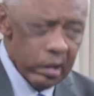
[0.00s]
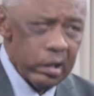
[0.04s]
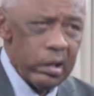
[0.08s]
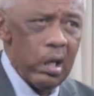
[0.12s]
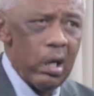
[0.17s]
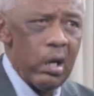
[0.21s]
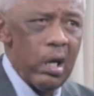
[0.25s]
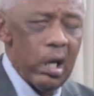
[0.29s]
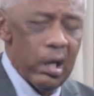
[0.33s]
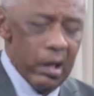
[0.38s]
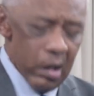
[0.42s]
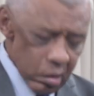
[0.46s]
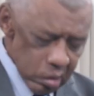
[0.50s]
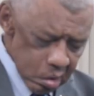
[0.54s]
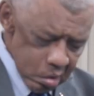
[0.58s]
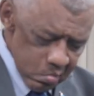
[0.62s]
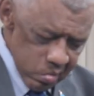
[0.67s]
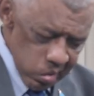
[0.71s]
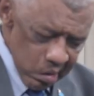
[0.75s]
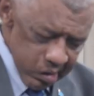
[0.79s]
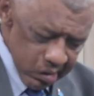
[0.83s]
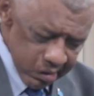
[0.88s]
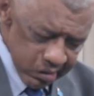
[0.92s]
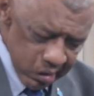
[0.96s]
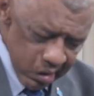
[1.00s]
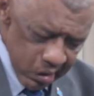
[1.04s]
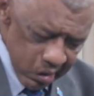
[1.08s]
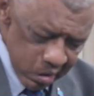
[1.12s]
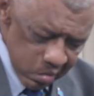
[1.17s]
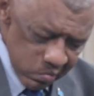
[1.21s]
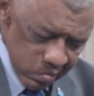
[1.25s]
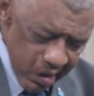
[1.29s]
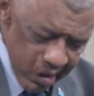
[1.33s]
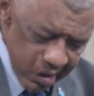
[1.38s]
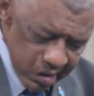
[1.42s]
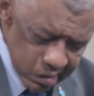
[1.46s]
Now, accountability
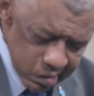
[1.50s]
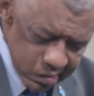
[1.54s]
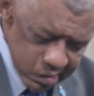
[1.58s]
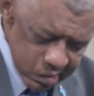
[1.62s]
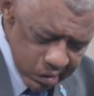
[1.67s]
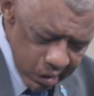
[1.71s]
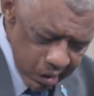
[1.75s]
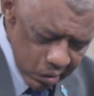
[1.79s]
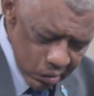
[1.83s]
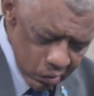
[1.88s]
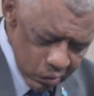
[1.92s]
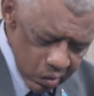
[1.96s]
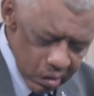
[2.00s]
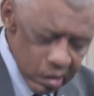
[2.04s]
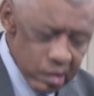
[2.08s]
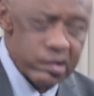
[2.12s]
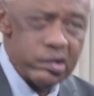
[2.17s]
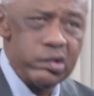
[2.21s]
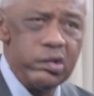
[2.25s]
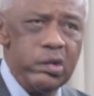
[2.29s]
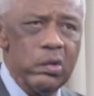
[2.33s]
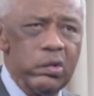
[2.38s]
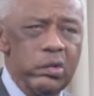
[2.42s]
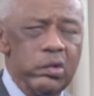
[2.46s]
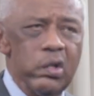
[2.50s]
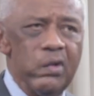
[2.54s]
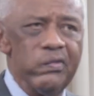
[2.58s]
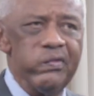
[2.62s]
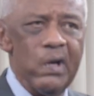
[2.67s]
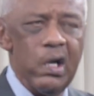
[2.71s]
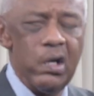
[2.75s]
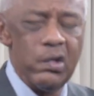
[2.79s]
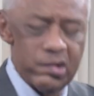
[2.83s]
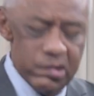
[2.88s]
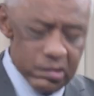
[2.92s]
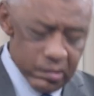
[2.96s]
remains a cornerstone of
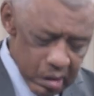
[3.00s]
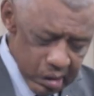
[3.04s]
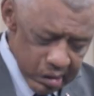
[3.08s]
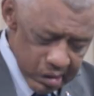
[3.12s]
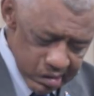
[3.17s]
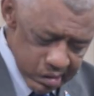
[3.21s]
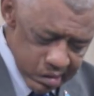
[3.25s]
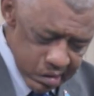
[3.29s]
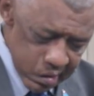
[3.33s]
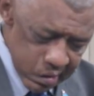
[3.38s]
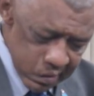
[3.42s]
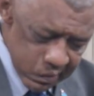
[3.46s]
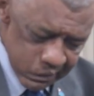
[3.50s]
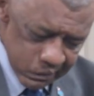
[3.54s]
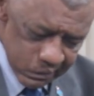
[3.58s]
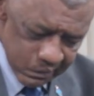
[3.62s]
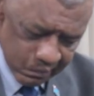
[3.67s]
our strategy.